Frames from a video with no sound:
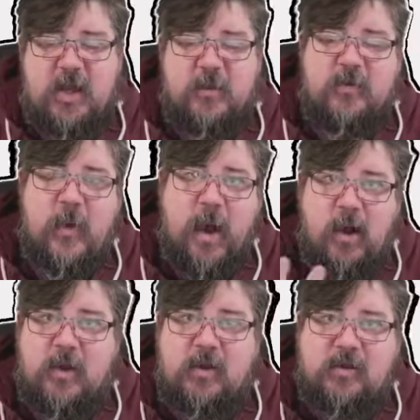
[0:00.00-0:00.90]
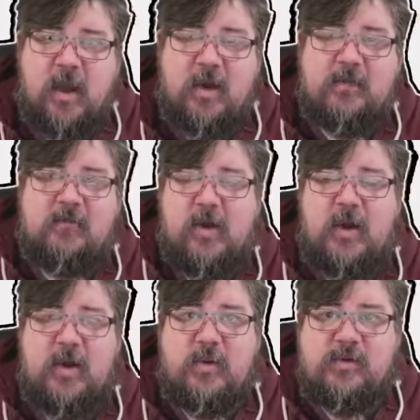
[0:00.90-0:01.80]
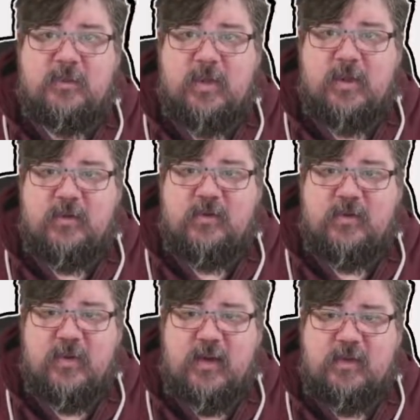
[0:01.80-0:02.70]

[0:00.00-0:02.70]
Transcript: If you are looking to kind of try and use some of those